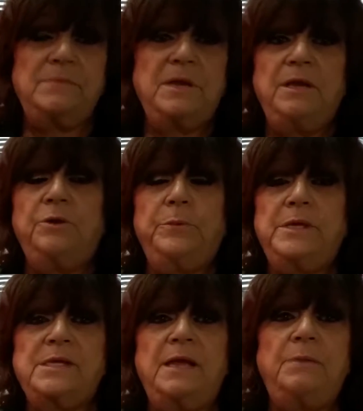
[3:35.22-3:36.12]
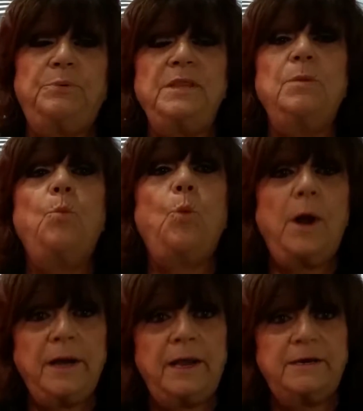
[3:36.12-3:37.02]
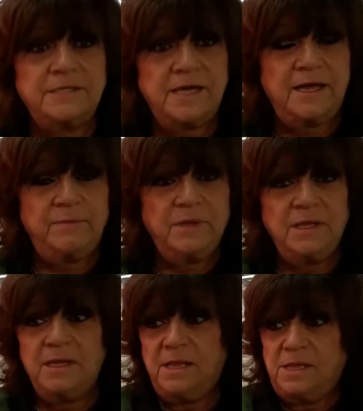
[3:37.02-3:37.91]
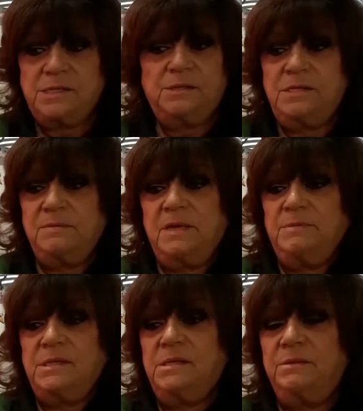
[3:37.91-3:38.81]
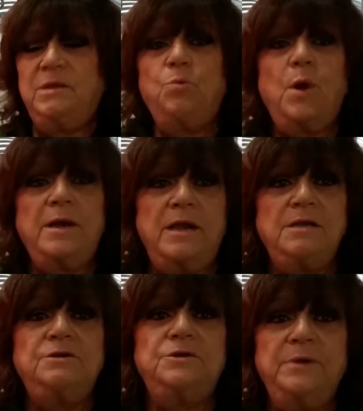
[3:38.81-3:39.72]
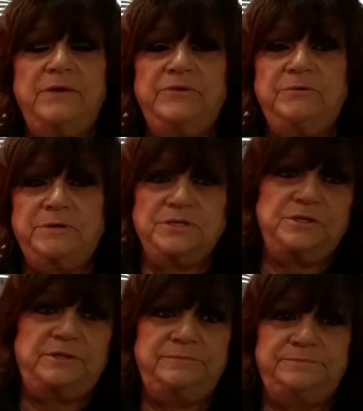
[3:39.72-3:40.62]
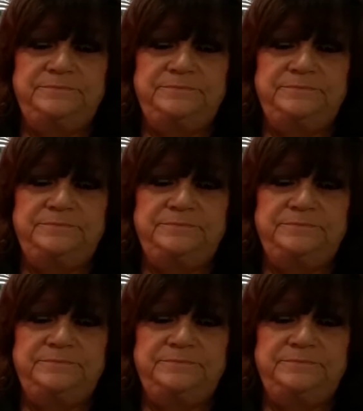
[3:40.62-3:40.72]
Sometimes, because I print them one at a time. So sometimes it's only one, and you do have an original.